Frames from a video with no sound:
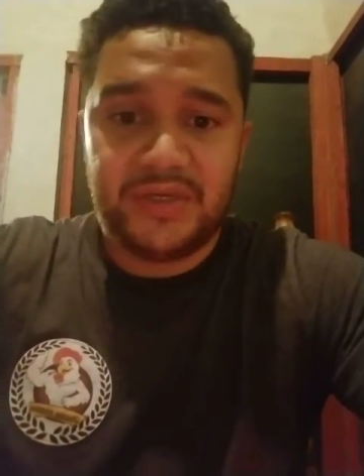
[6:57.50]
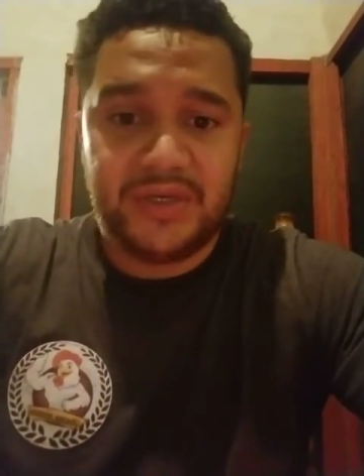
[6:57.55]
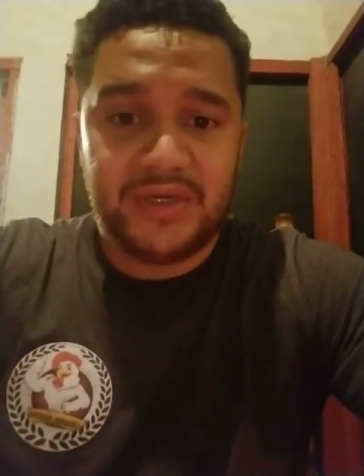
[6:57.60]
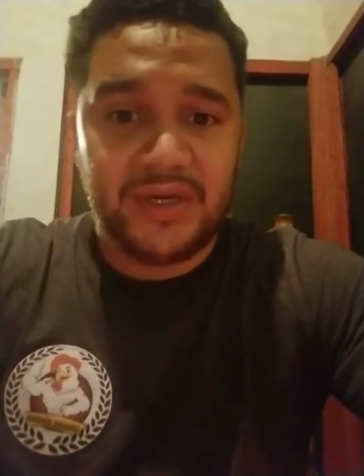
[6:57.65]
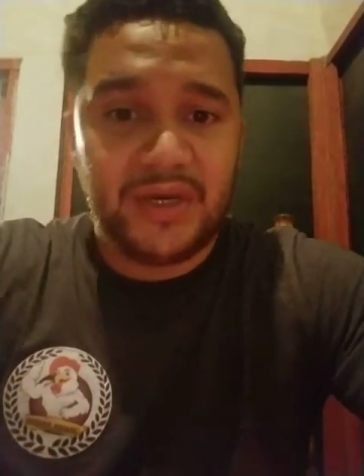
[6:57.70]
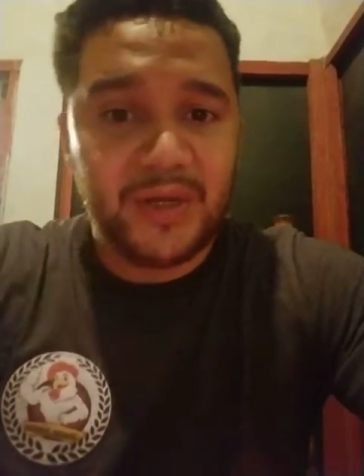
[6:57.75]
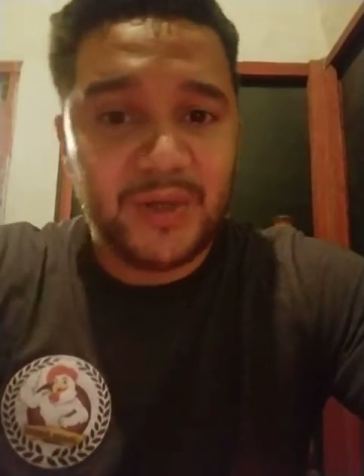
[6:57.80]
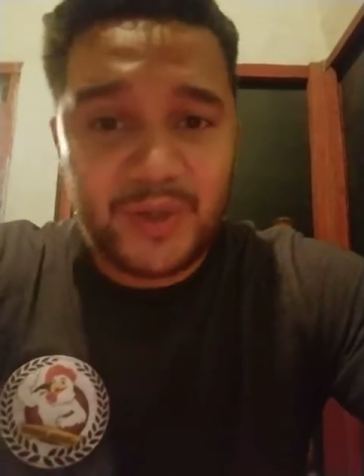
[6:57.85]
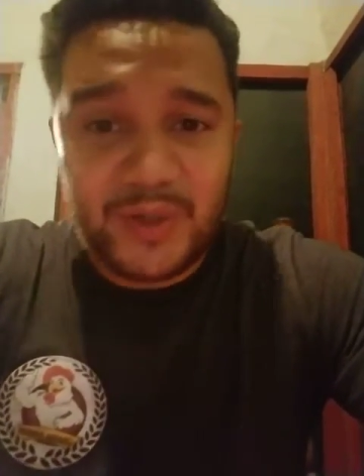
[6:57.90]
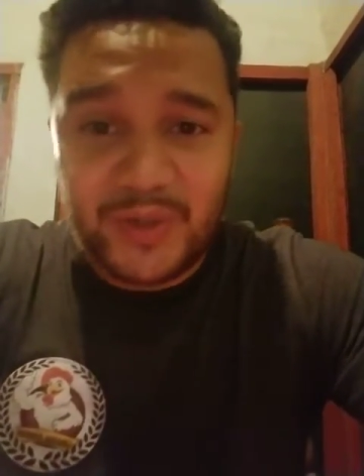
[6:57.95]

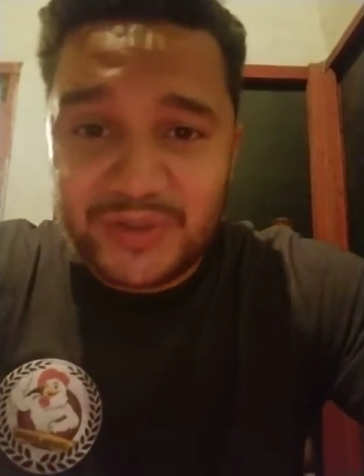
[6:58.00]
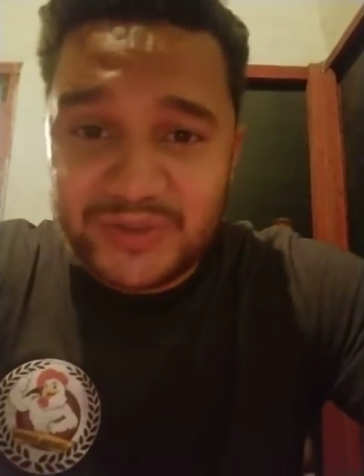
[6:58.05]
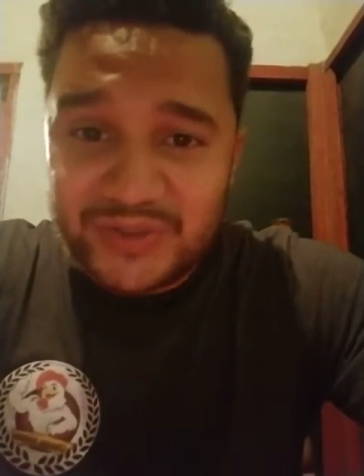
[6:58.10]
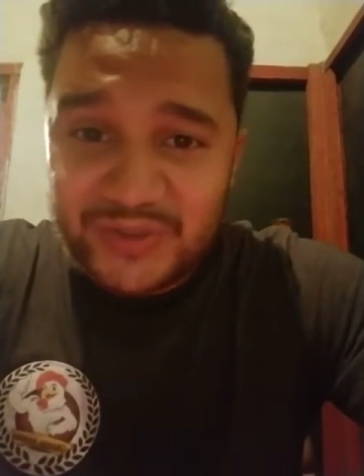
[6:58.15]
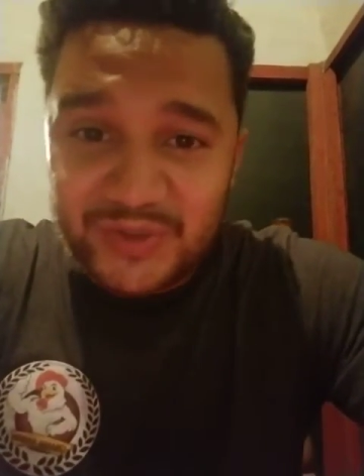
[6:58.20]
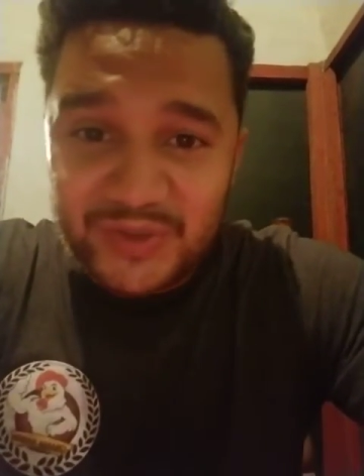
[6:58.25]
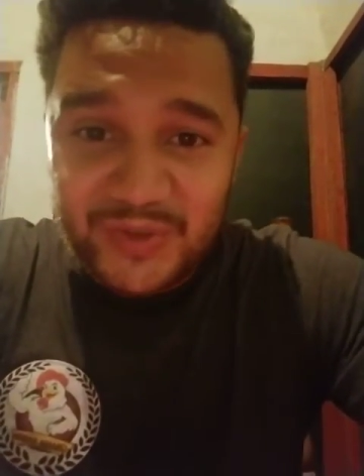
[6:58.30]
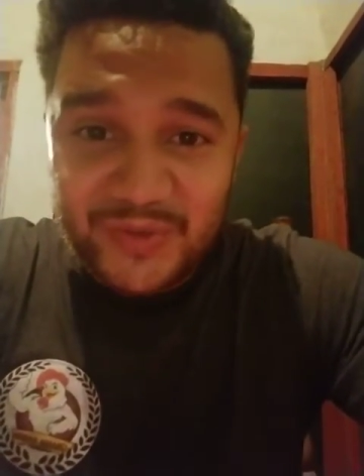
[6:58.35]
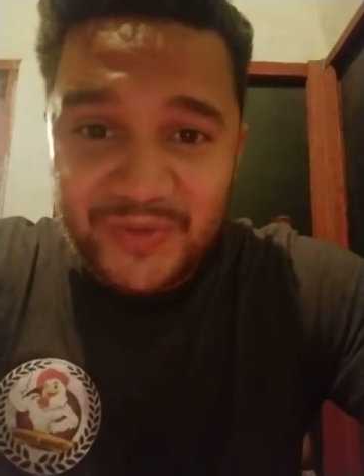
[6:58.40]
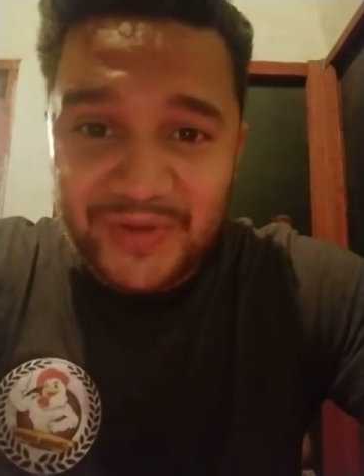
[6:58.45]
I'm going
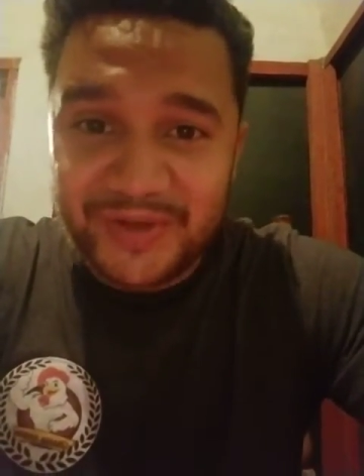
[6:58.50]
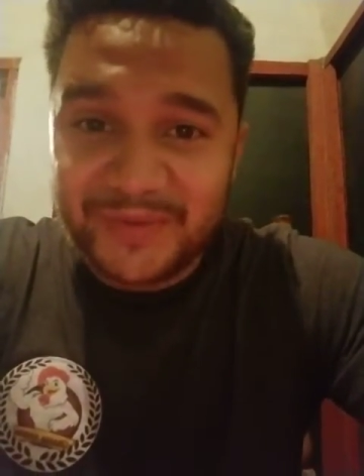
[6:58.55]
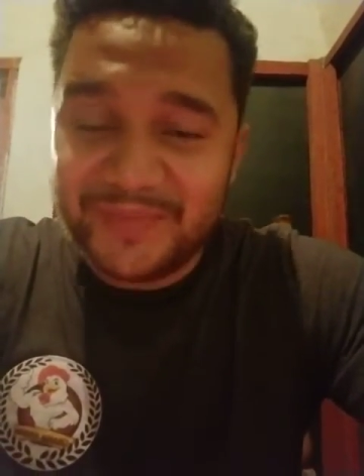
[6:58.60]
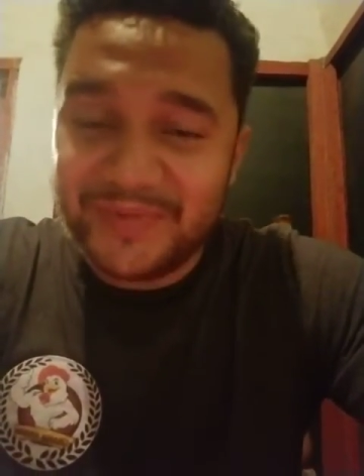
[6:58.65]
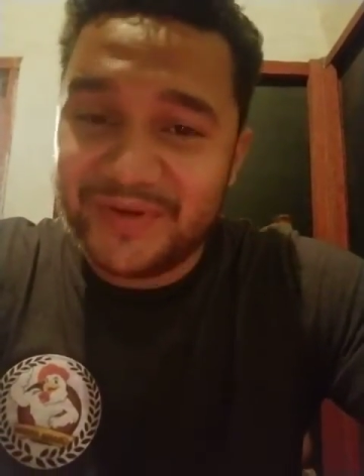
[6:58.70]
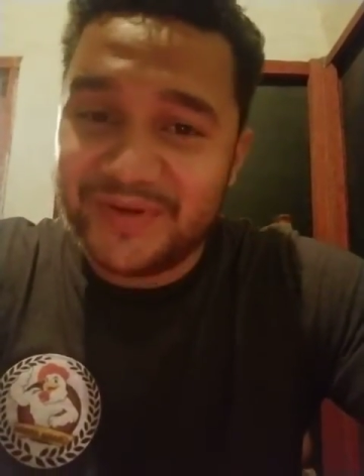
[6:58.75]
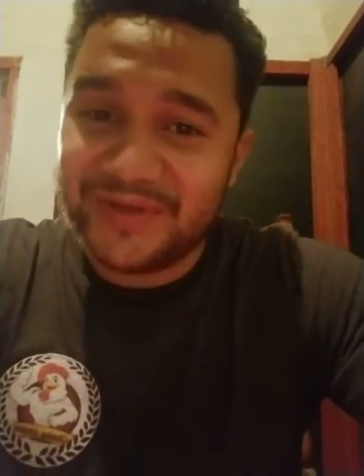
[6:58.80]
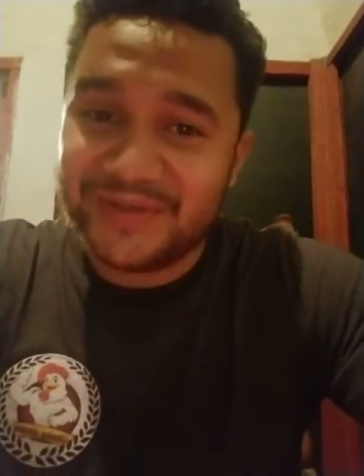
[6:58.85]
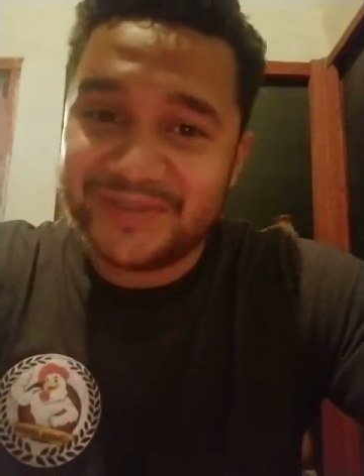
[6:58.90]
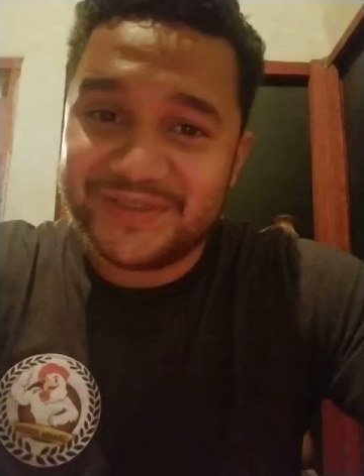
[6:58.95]
so quick
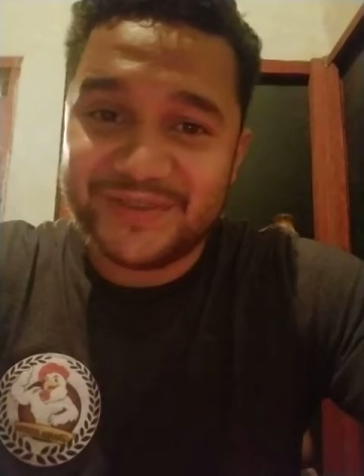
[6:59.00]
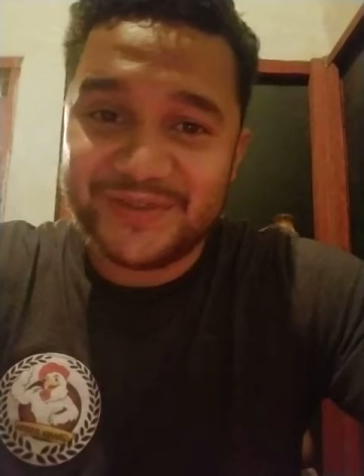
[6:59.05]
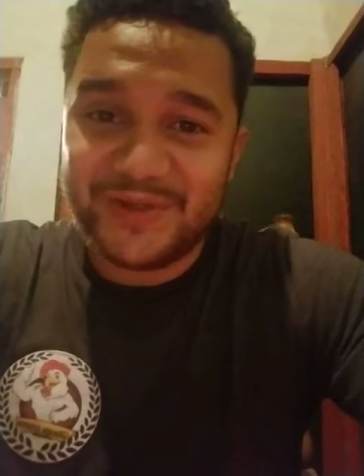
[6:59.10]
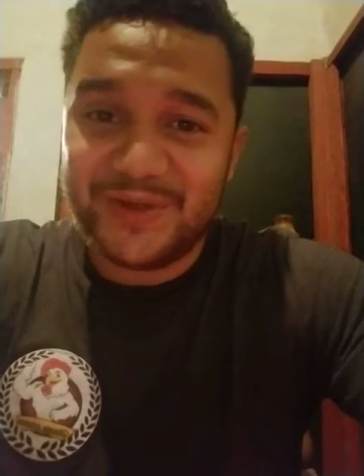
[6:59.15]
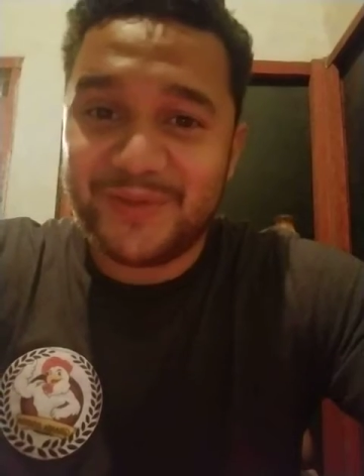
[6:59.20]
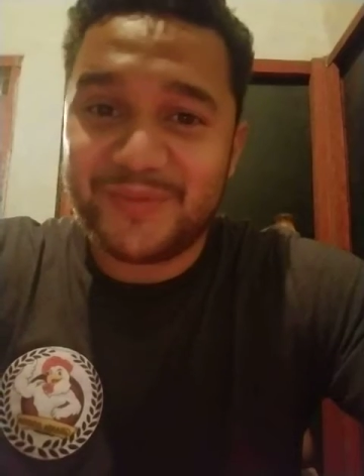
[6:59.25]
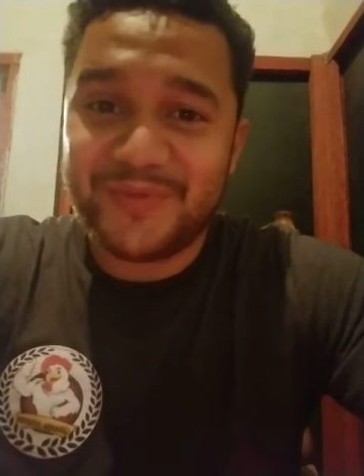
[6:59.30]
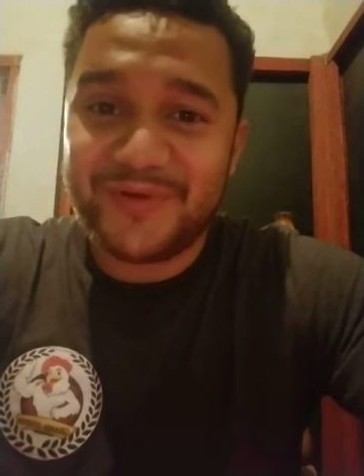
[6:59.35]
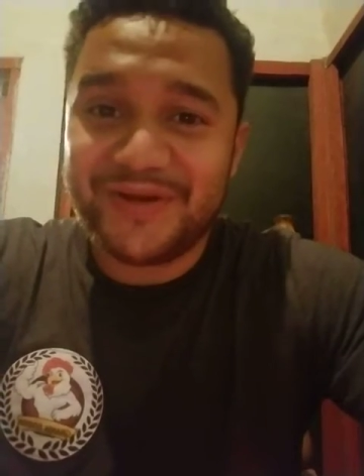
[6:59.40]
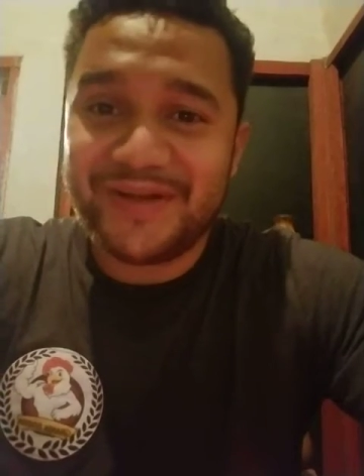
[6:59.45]
because
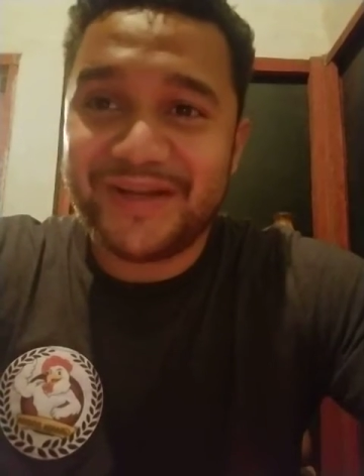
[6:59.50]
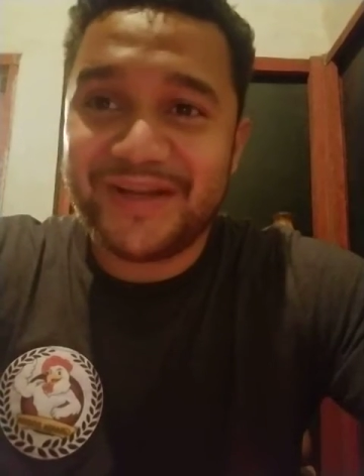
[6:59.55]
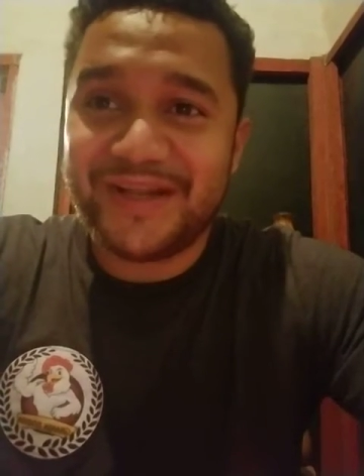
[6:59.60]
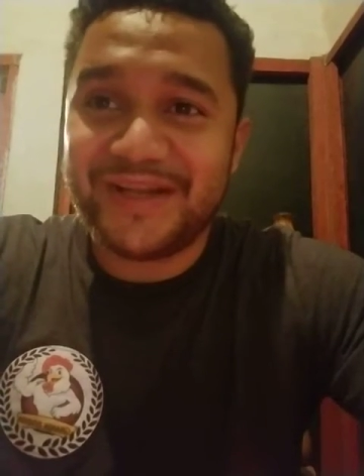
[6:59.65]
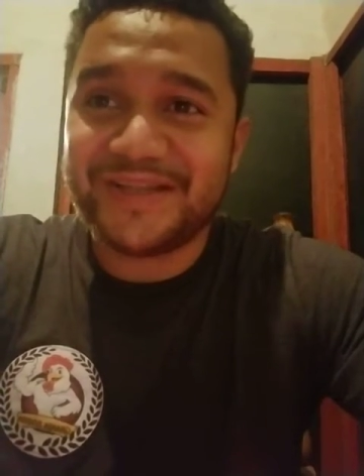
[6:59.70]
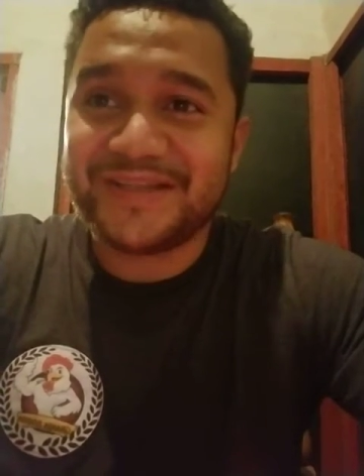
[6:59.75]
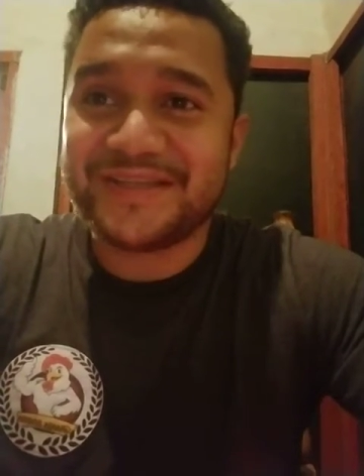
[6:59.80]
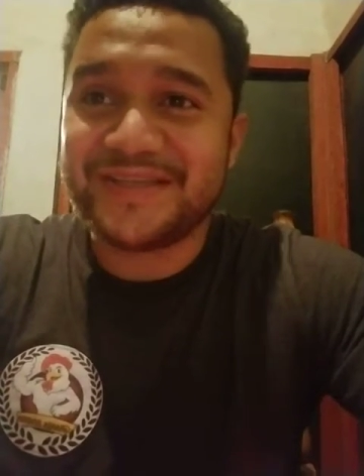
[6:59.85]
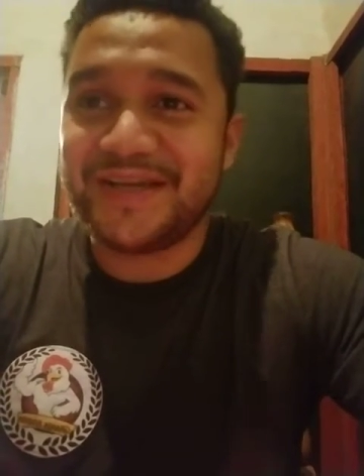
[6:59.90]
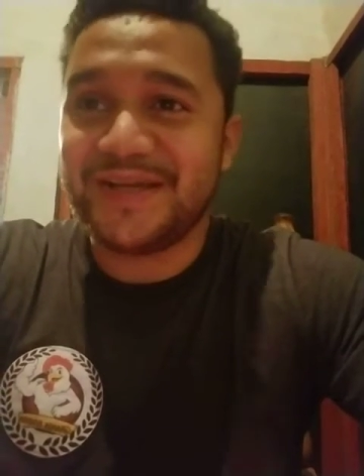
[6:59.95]
I'm running
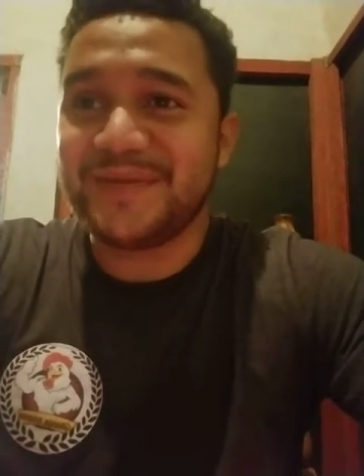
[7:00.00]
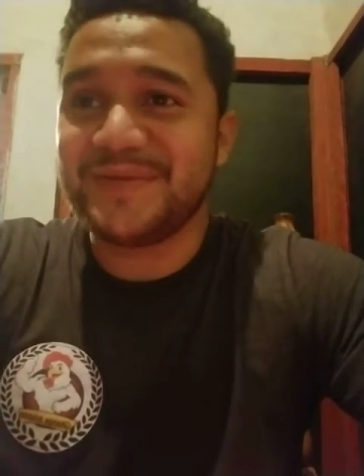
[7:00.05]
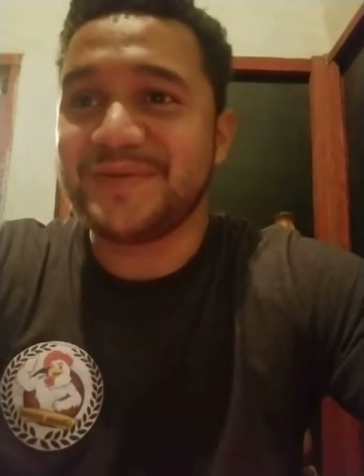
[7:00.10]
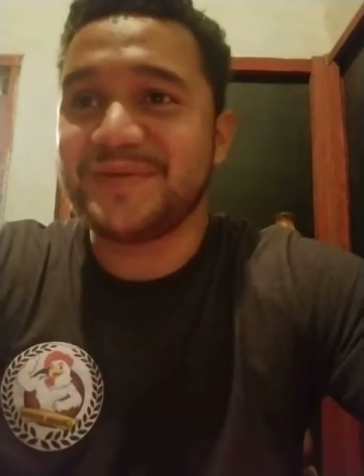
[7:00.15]
out of time.